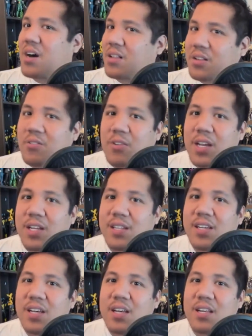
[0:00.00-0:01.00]
all
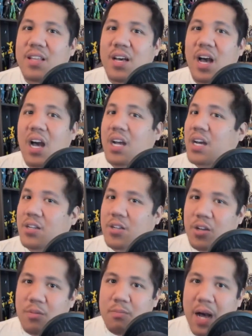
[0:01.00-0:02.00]
agreed that I gotta
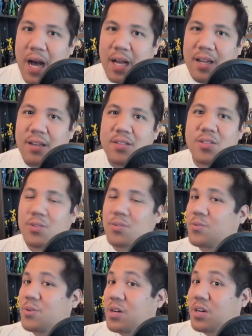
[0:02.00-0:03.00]
go back
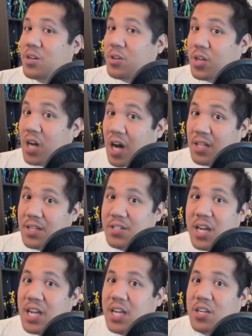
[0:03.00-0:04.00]
to college.
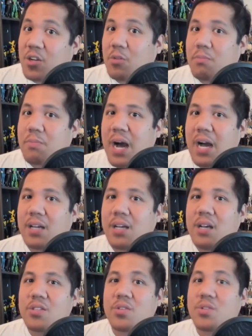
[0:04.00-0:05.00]
I gotta go back
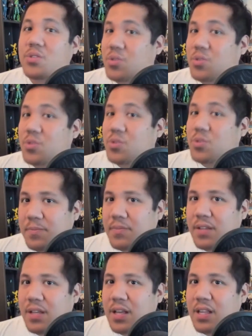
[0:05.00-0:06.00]
to
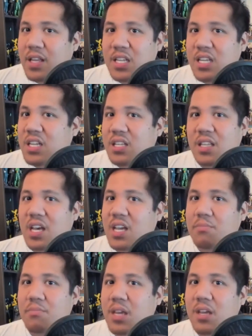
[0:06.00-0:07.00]
school. They
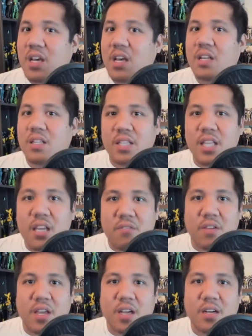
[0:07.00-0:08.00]
didn't like me
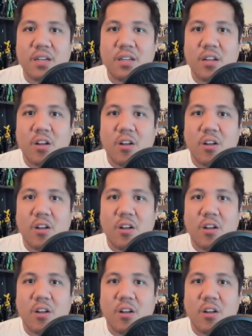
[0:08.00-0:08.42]
leaving,